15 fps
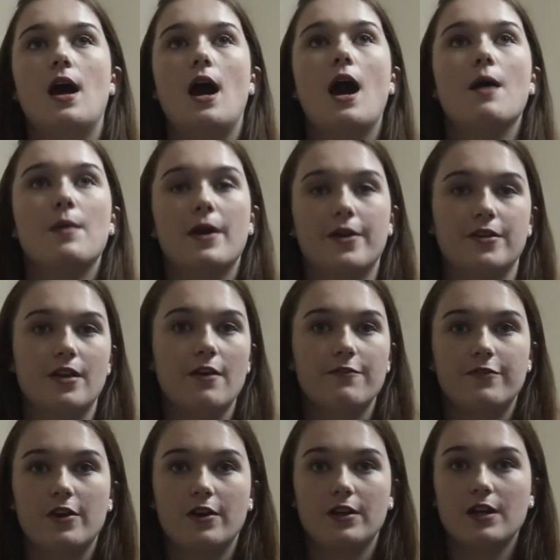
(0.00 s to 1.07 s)
I'm out of that
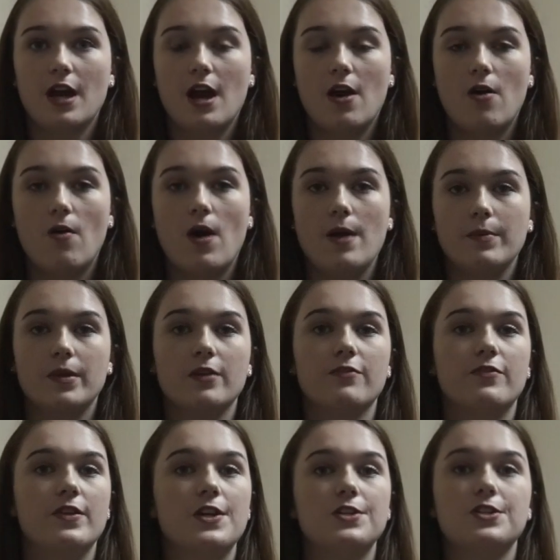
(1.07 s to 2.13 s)
funk now. I'm going to
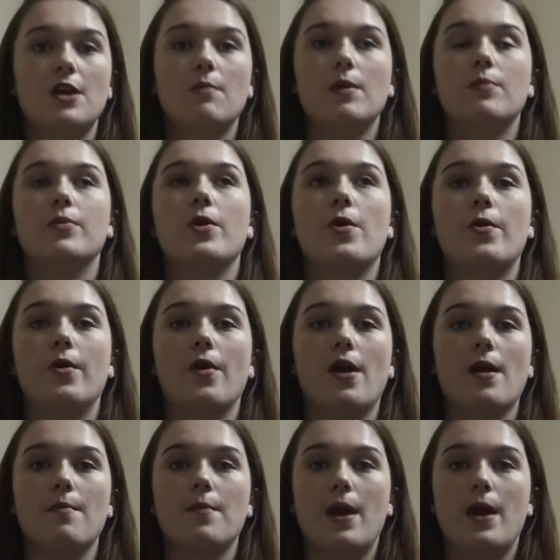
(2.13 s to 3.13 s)
finish out my program.